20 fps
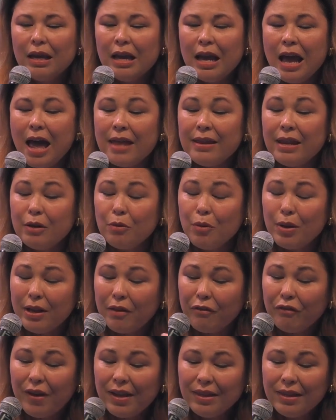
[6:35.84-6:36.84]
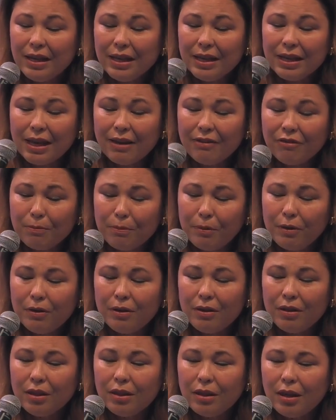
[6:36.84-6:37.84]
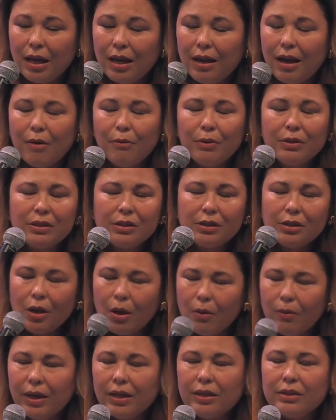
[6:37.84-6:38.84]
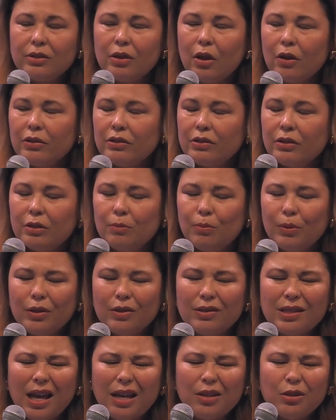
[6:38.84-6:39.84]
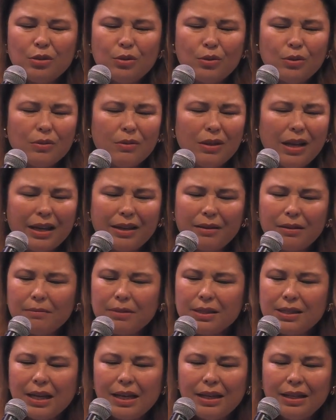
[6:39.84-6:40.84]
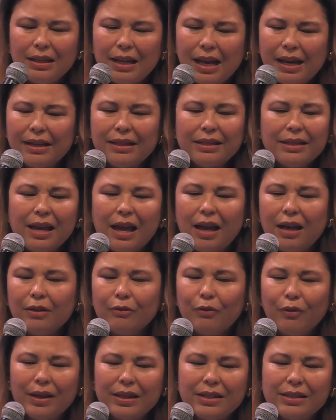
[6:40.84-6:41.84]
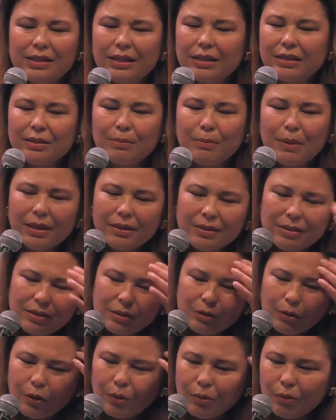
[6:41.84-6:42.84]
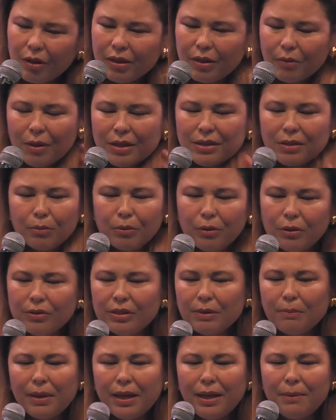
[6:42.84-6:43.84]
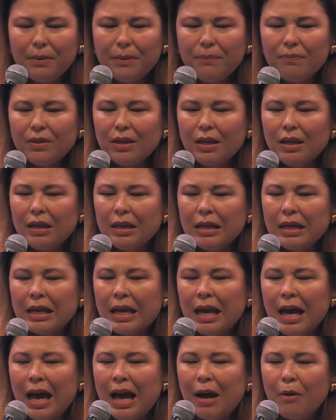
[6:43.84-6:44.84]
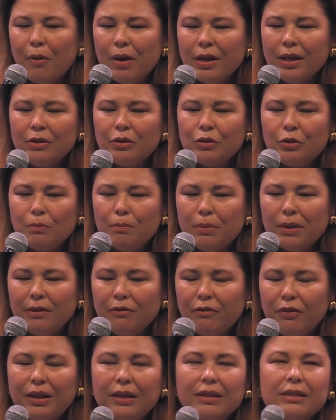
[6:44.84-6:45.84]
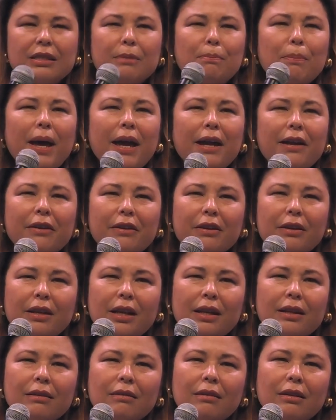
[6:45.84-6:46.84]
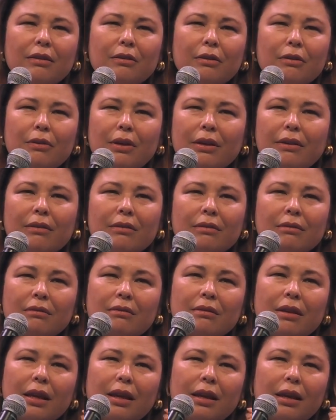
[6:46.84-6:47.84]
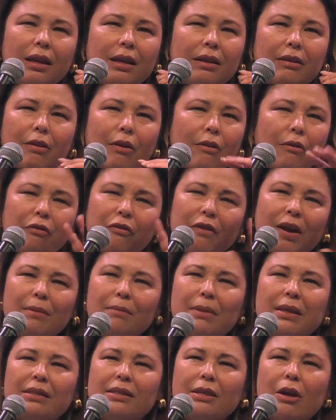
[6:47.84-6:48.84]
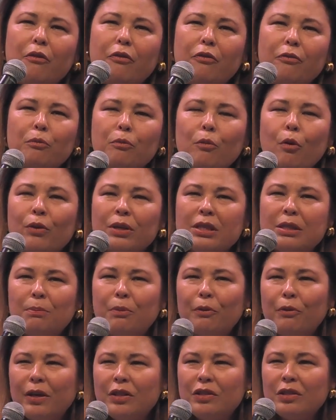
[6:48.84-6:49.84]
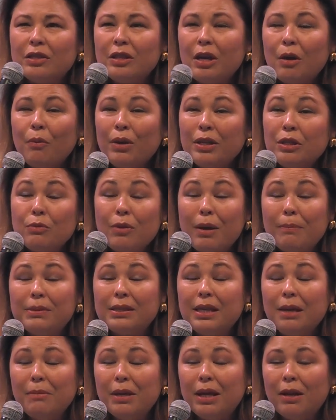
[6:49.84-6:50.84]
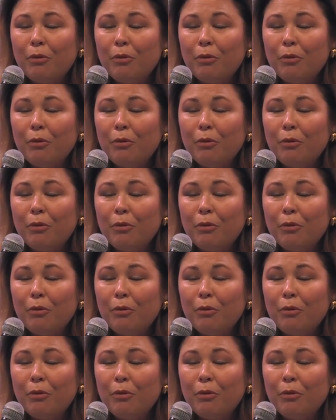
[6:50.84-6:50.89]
And then when I finally gave birth, I was so exhausted because I had to stay lying down for 6 months, otherwise I would lose the baby. I wanted to feel inspired and, and go find myself more inspiration. So I went to Web Summit.